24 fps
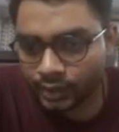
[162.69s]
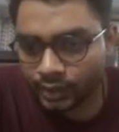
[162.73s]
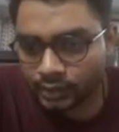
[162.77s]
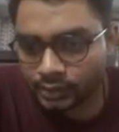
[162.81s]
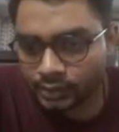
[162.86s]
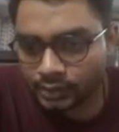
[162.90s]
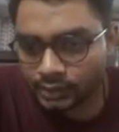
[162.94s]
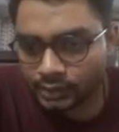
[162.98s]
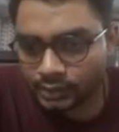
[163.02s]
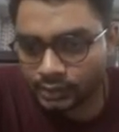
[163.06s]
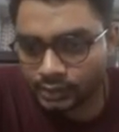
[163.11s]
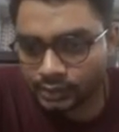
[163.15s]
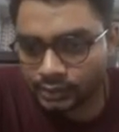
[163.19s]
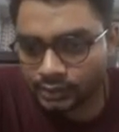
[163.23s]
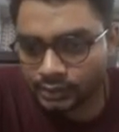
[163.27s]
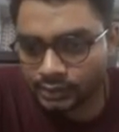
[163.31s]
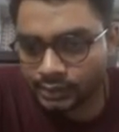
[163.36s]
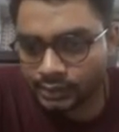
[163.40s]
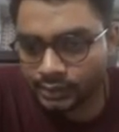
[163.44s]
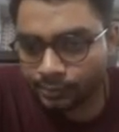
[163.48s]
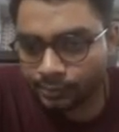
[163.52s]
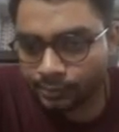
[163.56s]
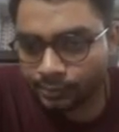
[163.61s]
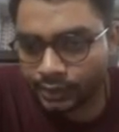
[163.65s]
just
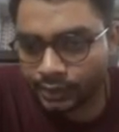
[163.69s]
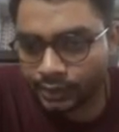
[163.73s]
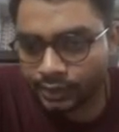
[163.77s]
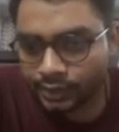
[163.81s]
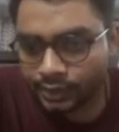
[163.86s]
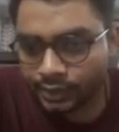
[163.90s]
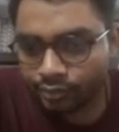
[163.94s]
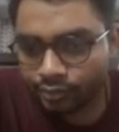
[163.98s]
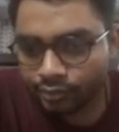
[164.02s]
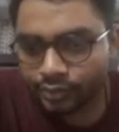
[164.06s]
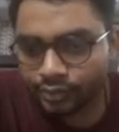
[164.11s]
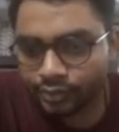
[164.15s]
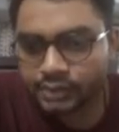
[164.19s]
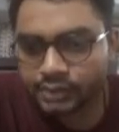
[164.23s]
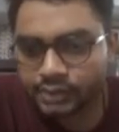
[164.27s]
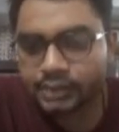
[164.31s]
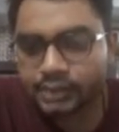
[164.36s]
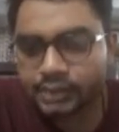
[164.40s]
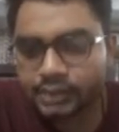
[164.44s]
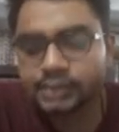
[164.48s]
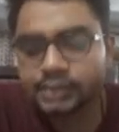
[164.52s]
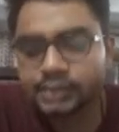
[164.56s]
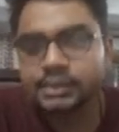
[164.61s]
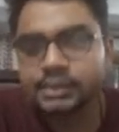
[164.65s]
simply first
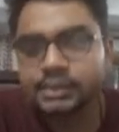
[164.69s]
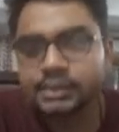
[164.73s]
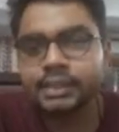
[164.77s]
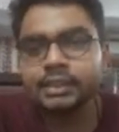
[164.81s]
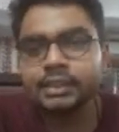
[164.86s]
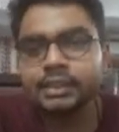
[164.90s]
understand